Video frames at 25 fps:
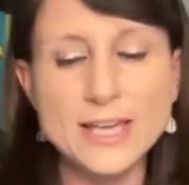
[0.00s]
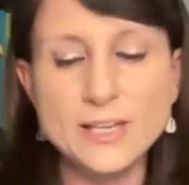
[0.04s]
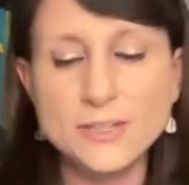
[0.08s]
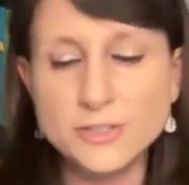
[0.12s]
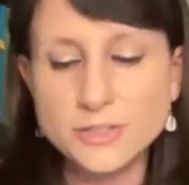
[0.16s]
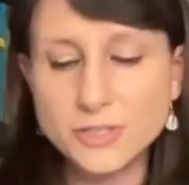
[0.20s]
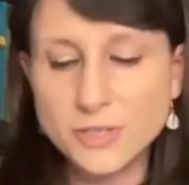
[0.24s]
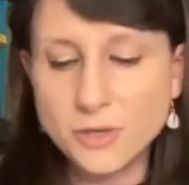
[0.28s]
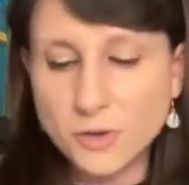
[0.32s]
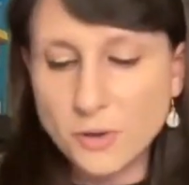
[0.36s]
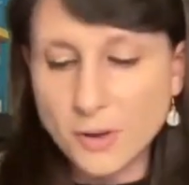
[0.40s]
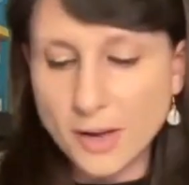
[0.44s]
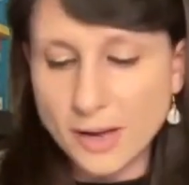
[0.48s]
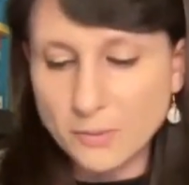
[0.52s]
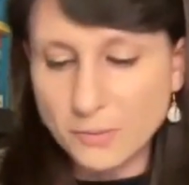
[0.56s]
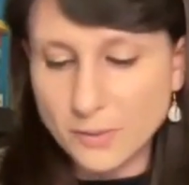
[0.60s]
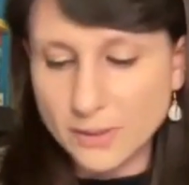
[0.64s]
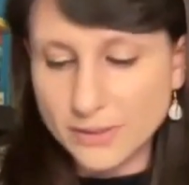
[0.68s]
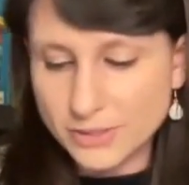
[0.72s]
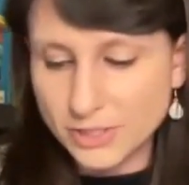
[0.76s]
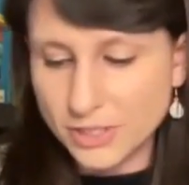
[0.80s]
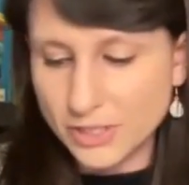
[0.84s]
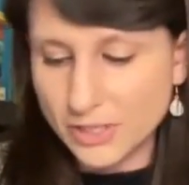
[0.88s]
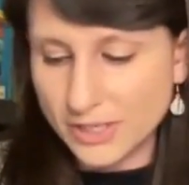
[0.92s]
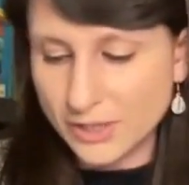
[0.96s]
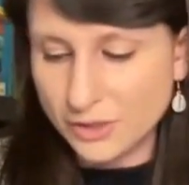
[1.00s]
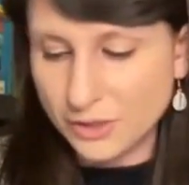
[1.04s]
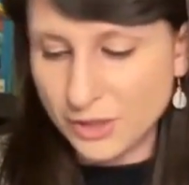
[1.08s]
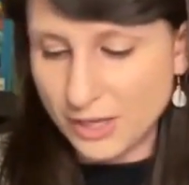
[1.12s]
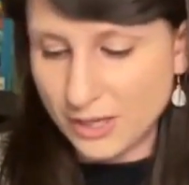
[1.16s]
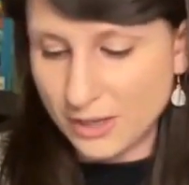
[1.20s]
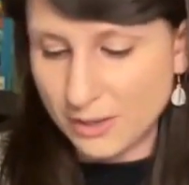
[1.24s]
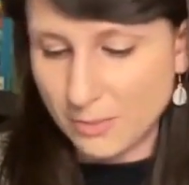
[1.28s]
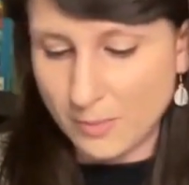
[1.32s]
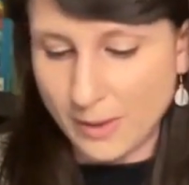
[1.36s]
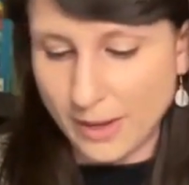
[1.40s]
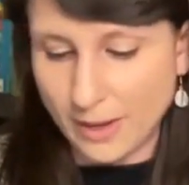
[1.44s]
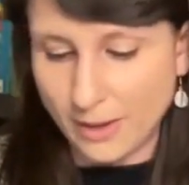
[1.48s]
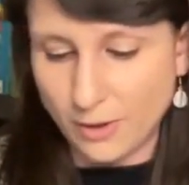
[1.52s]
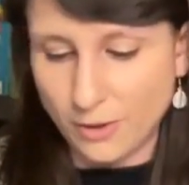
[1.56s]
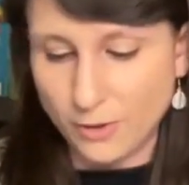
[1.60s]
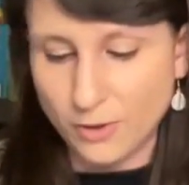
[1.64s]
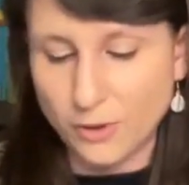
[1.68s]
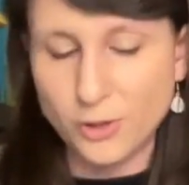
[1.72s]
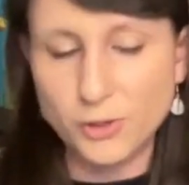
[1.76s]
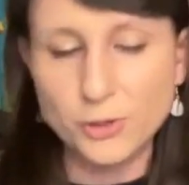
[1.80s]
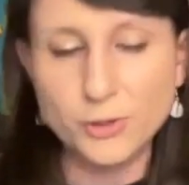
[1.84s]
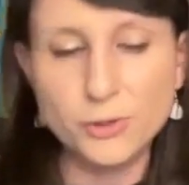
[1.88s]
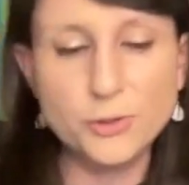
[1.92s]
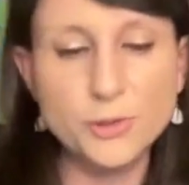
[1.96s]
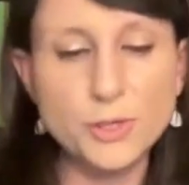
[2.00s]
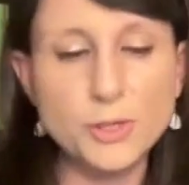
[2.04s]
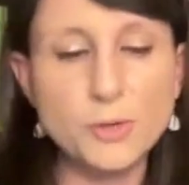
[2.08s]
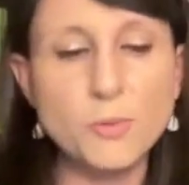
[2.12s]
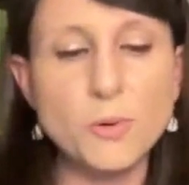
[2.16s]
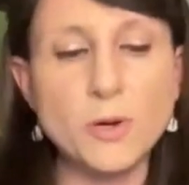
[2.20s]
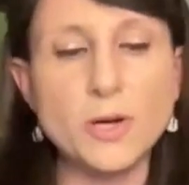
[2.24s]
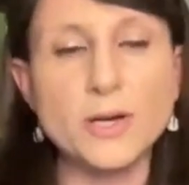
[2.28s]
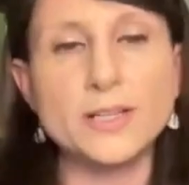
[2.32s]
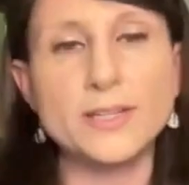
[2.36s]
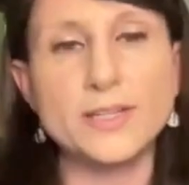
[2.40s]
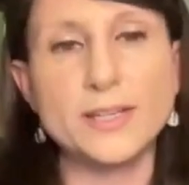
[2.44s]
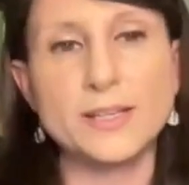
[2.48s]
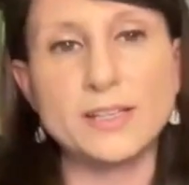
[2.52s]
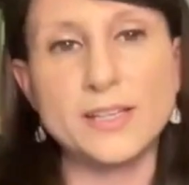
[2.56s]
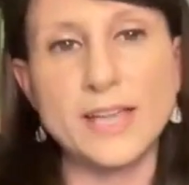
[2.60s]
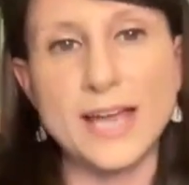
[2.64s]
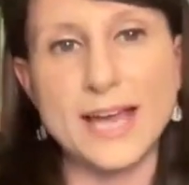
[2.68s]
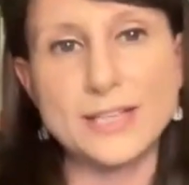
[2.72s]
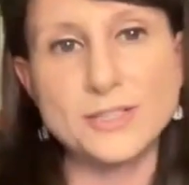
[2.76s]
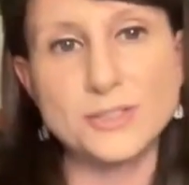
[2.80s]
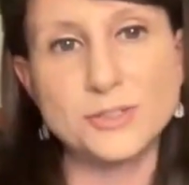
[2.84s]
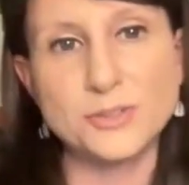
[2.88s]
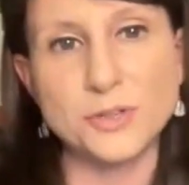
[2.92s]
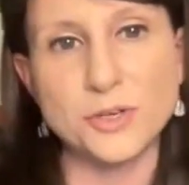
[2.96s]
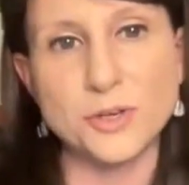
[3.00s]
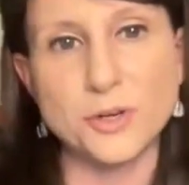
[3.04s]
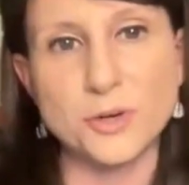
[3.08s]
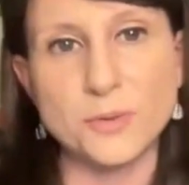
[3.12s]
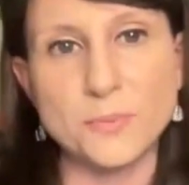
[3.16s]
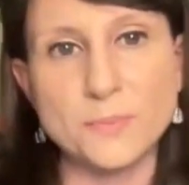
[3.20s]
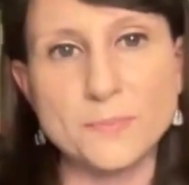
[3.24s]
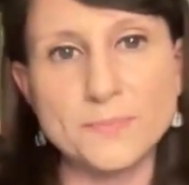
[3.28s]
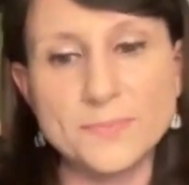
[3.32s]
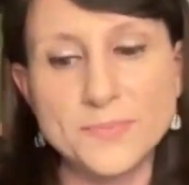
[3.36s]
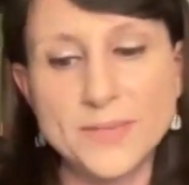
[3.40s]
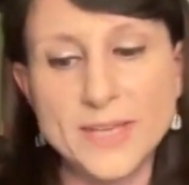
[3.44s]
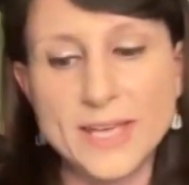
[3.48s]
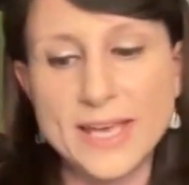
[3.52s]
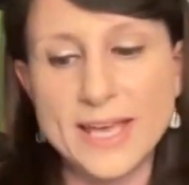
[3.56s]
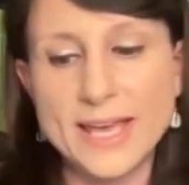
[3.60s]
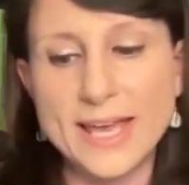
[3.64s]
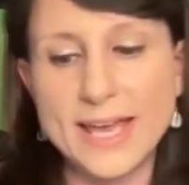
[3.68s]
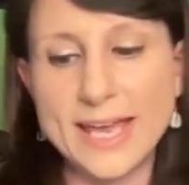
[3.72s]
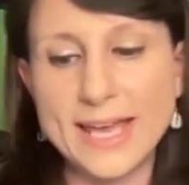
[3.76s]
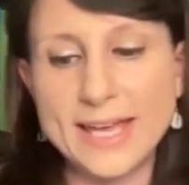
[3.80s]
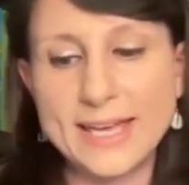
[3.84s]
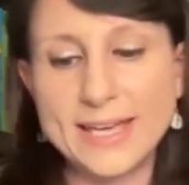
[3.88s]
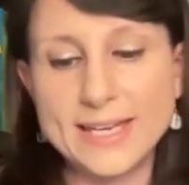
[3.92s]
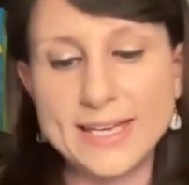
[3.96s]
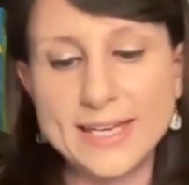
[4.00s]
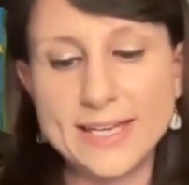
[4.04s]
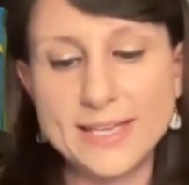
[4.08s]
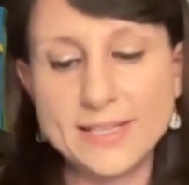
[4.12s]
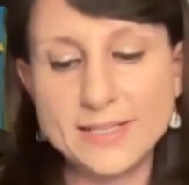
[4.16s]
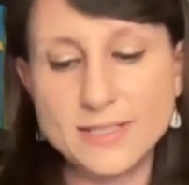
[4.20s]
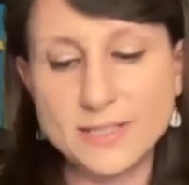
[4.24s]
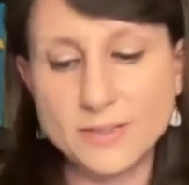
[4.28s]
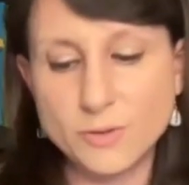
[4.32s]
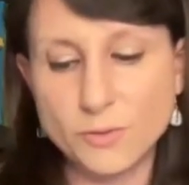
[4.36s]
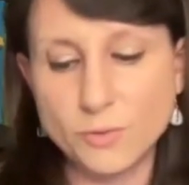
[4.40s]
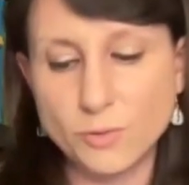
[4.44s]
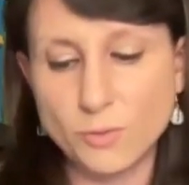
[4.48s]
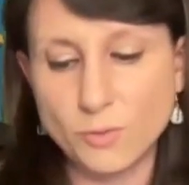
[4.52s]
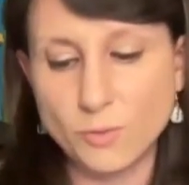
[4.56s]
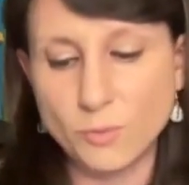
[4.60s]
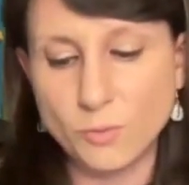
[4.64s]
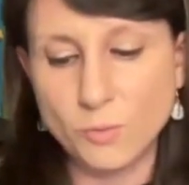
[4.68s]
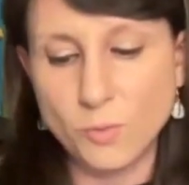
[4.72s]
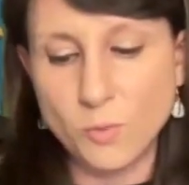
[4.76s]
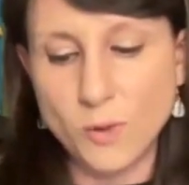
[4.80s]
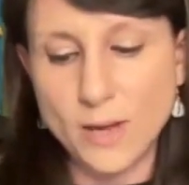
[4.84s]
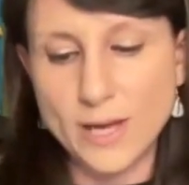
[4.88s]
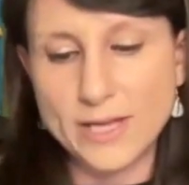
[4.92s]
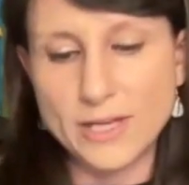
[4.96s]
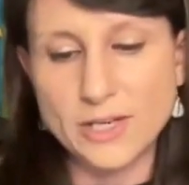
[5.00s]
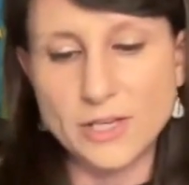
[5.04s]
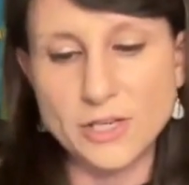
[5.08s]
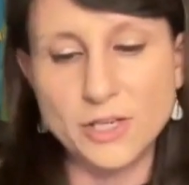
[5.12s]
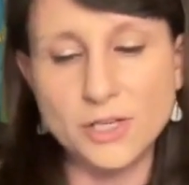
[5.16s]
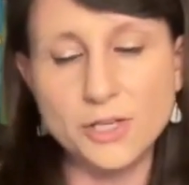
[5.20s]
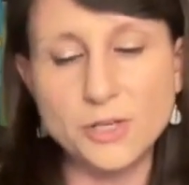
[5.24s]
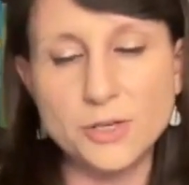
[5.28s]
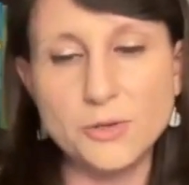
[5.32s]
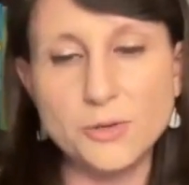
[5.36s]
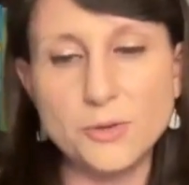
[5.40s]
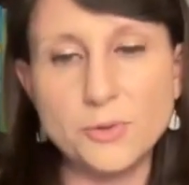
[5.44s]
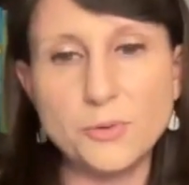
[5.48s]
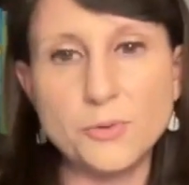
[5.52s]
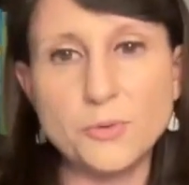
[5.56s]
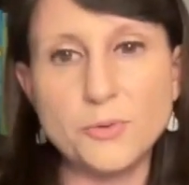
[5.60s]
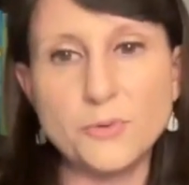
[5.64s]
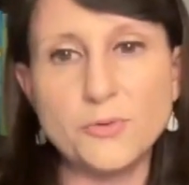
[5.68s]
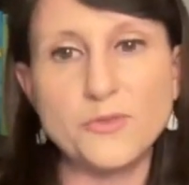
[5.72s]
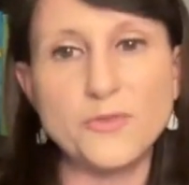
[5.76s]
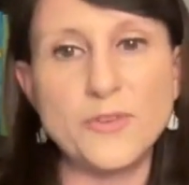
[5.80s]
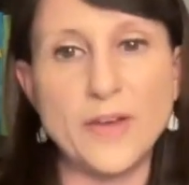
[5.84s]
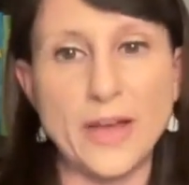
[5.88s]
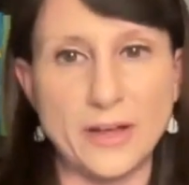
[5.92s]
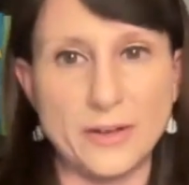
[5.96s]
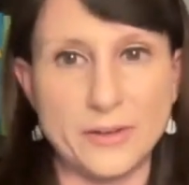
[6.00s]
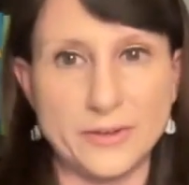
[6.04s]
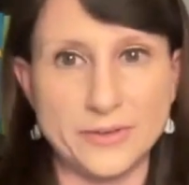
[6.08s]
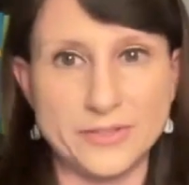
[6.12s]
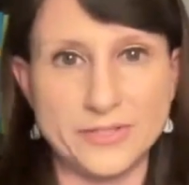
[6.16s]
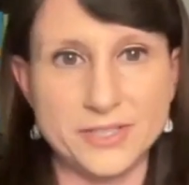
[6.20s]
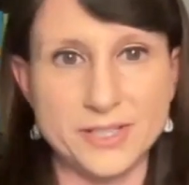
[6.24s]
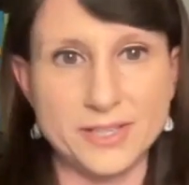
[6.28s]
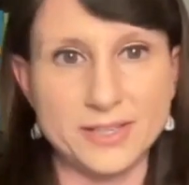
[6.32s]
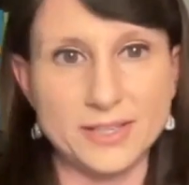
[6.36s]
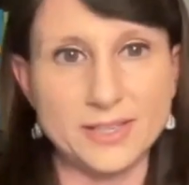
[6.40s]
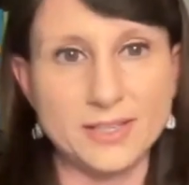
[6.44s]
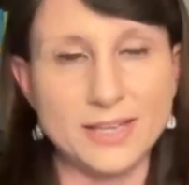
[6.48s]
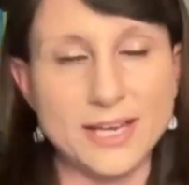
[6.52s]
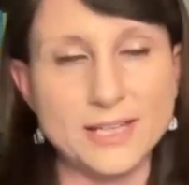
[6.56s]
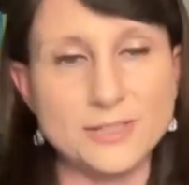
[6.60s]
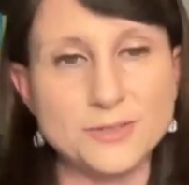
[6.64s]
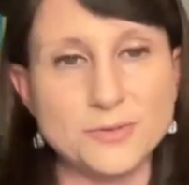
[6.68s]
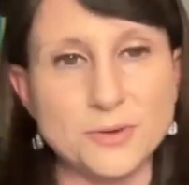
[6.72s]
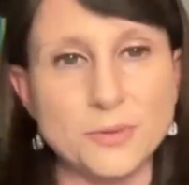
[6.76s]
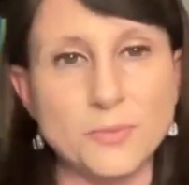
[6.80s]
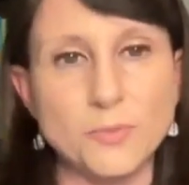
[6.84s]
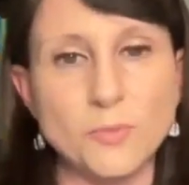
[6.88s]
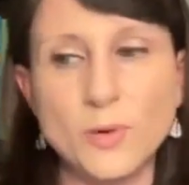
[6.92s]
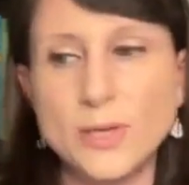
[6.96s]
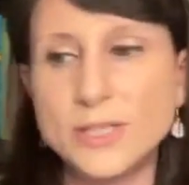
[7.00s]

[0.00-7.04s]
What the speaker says: So I want you to think about who you were in the classroom and what you felt in the classroom.